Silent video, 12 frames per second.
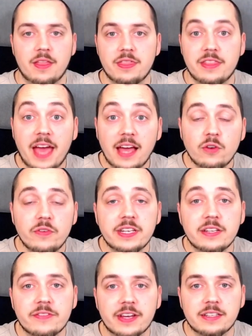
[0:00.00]
The Halloween
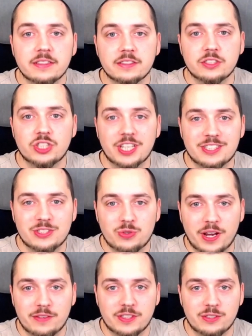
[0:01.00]
event just
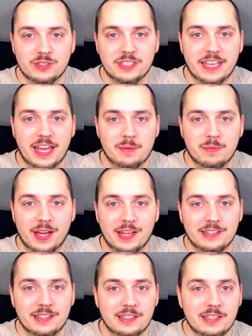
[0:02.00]
arrived into the game,
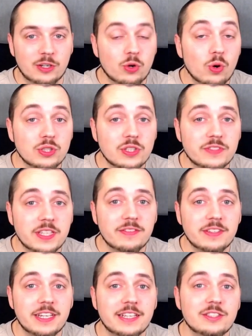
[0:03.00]
and in the course of
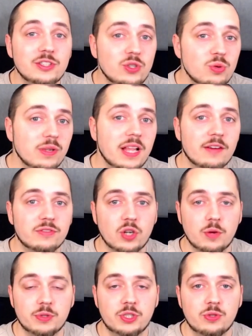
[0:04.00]
7 days you will have the
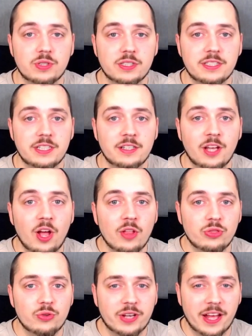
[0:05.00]
opportunity
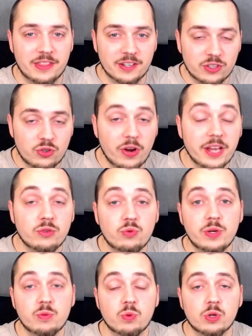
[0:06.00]
to gather great
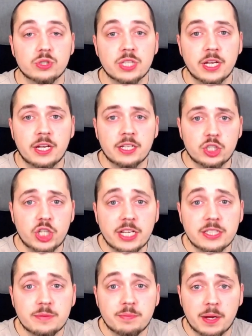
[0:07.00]
rewards
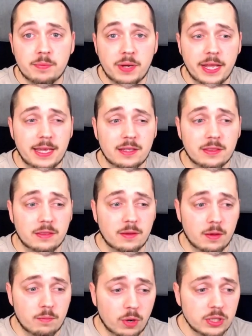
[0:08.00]
just by playing
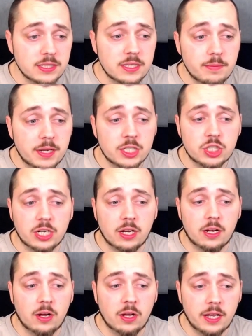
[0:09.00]
Monster Mash,
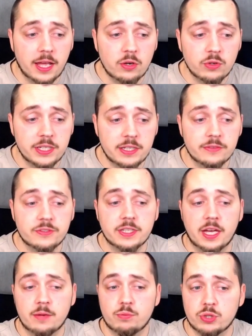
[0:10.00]
All Hallows Eves
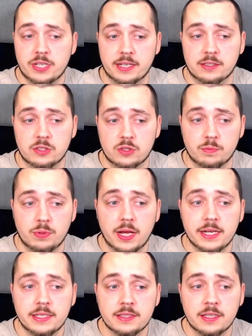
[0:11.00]
and Protected
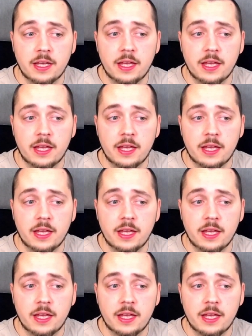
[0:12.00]
Supplies.